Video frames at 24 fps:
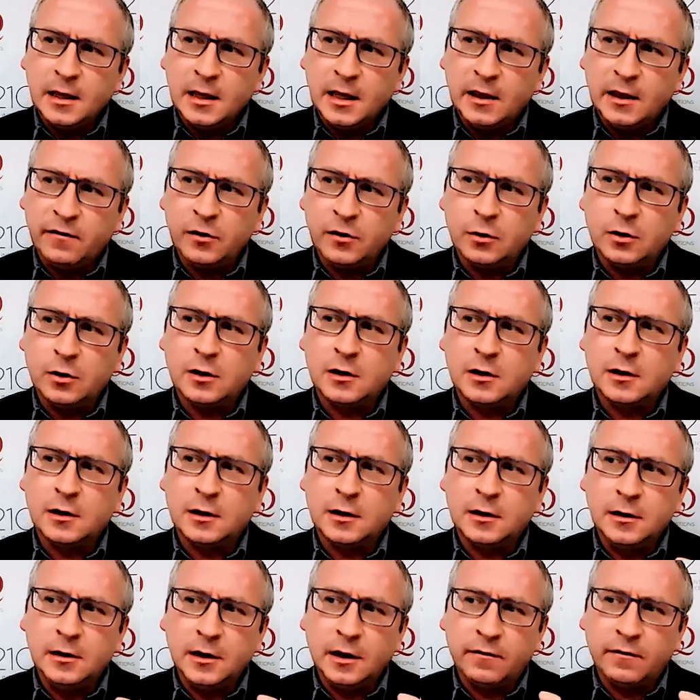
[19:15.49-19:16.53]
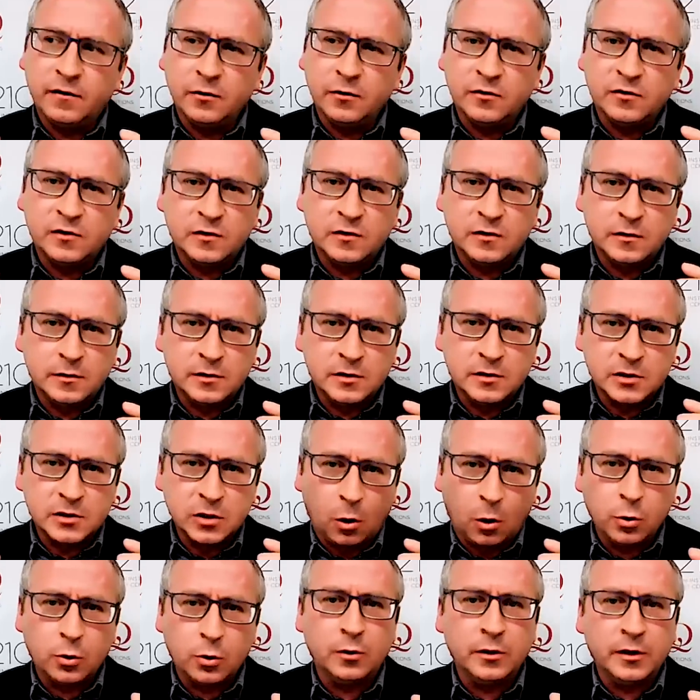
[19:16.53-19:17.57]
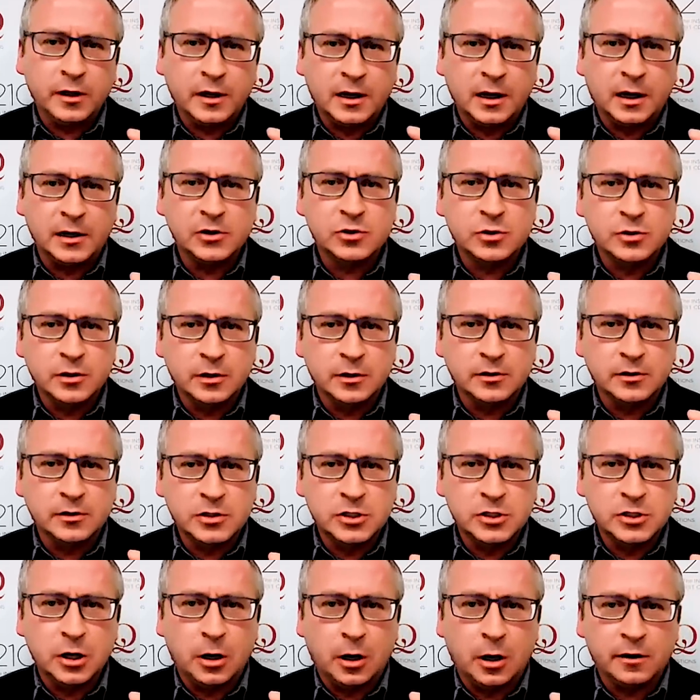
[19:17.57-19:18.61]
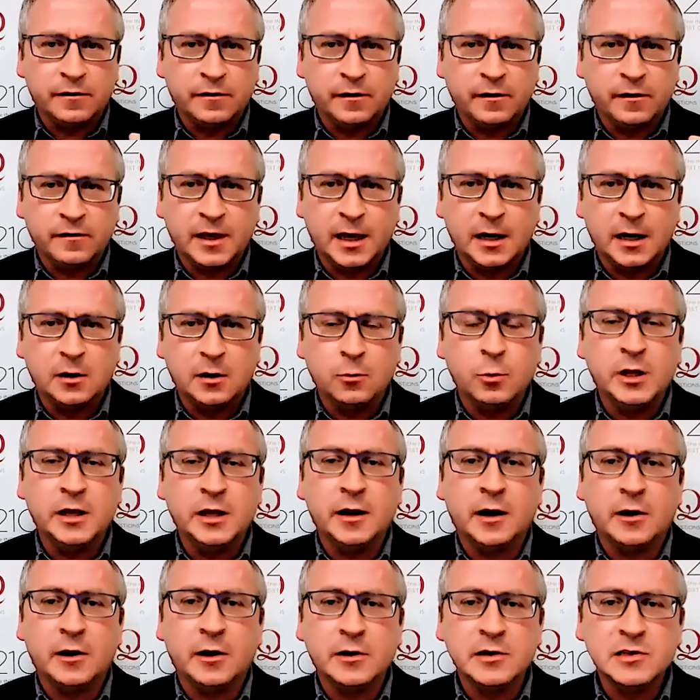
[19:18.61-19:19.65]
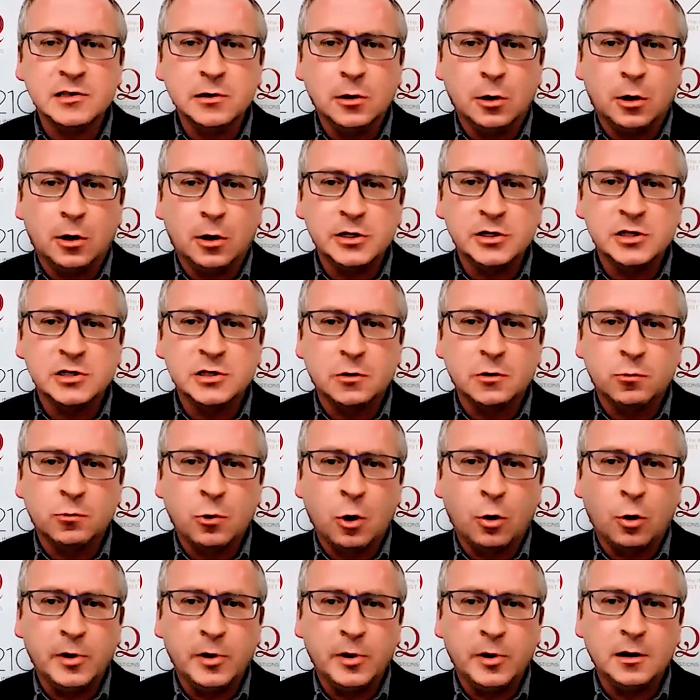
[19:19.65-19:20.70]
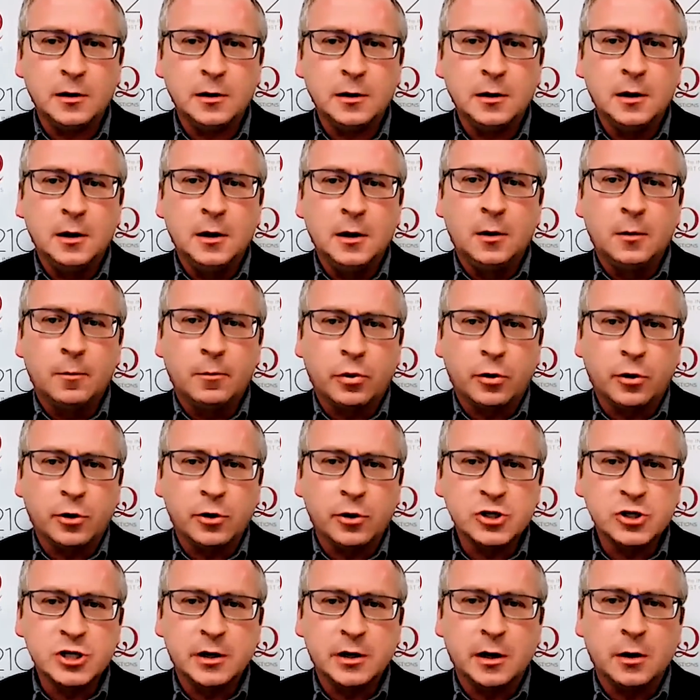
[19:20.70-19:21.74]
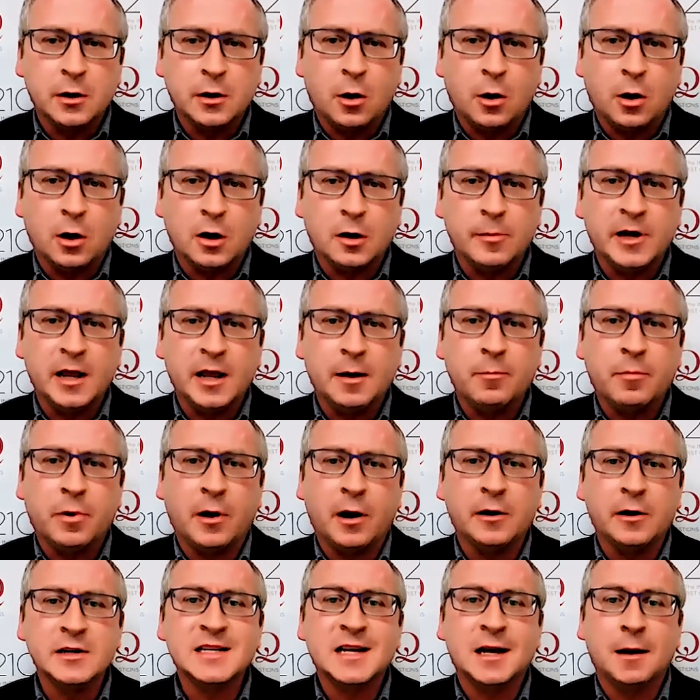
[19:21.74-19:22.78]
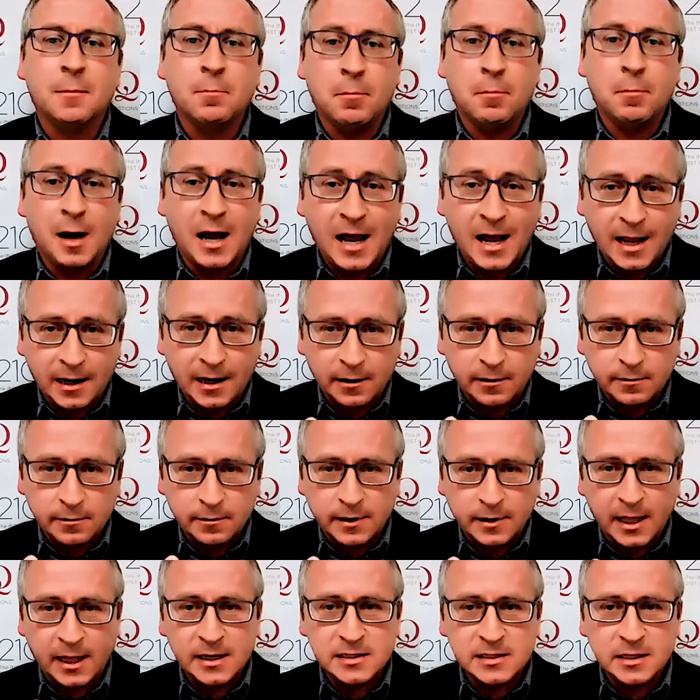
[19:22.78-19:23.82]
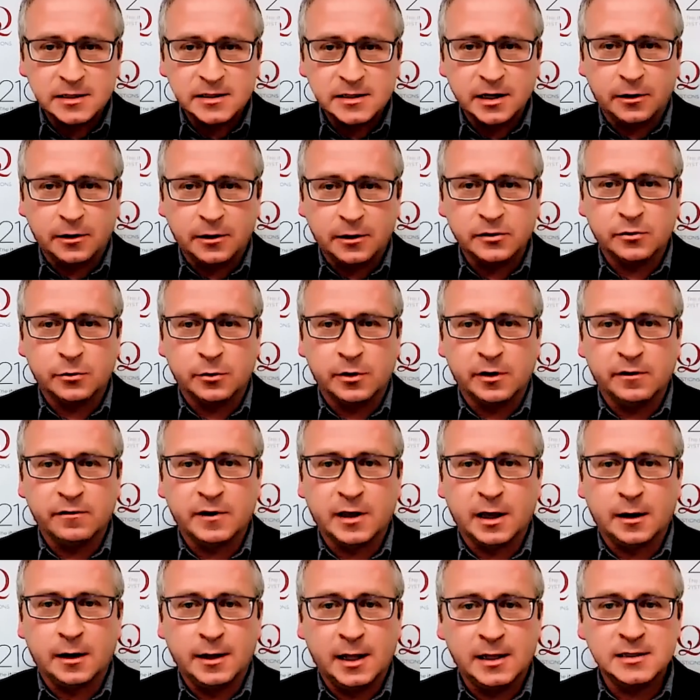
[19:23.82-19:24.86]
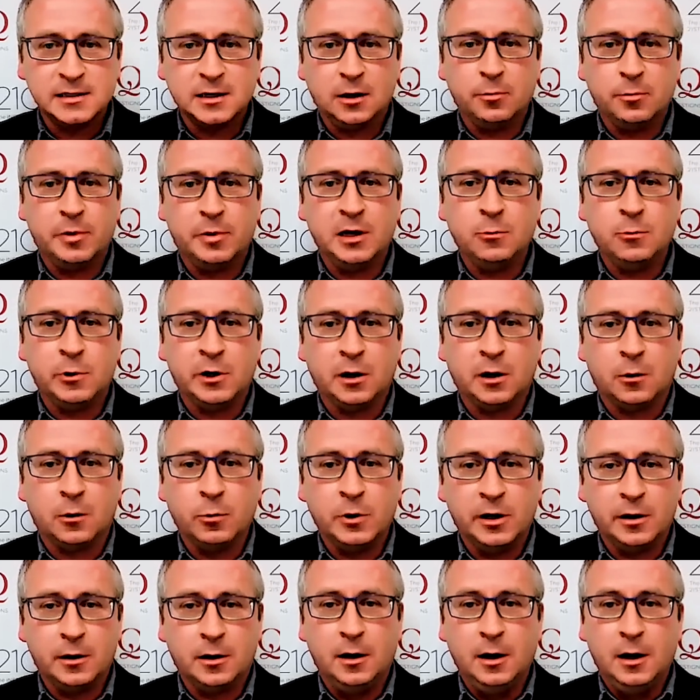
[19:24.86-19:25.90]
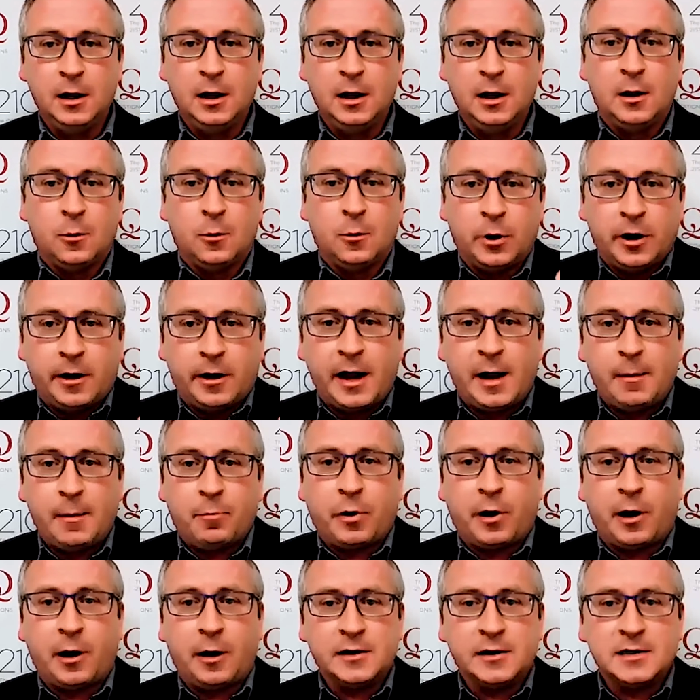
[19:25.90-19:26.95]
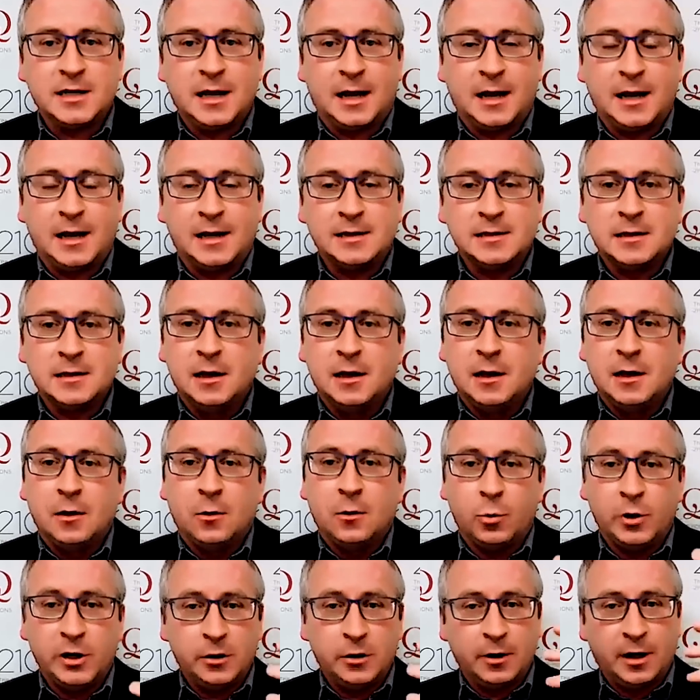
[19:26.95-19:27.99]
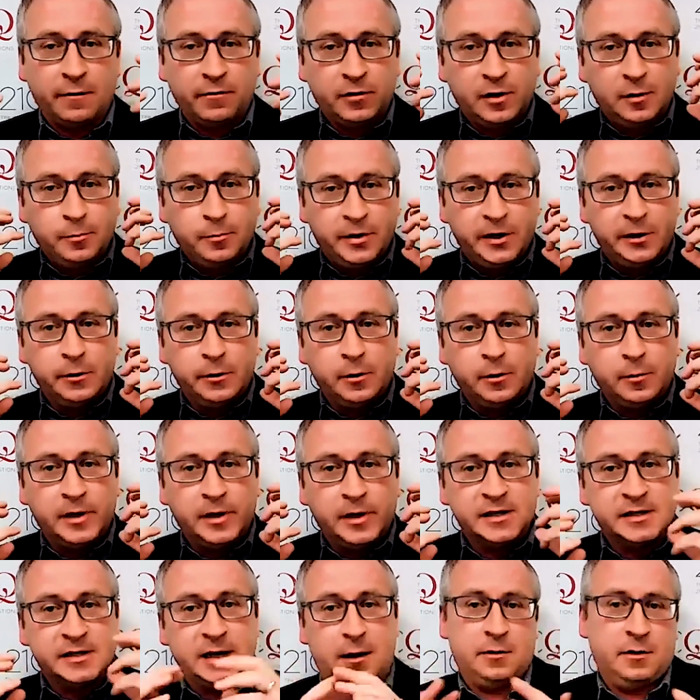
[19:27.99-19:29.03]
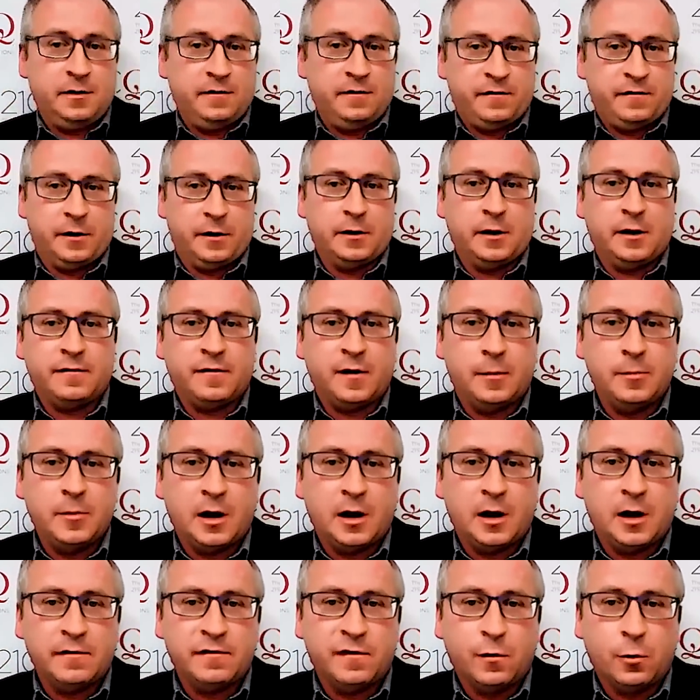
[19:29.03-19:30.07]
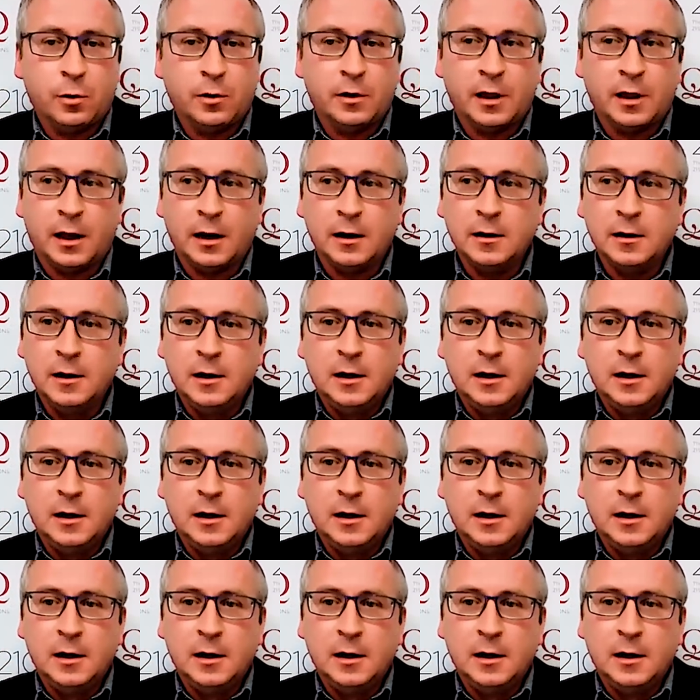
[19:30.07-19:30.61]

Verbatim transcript: If you if you Total, the, country, the geography of Canada, we are as large as the Roman, Persian, and Ottoman empires combined. That is the territory of Canada. That's how big we are. We are we are empire size. We don't have an imperial mentality. Fair enough. I'm not for that.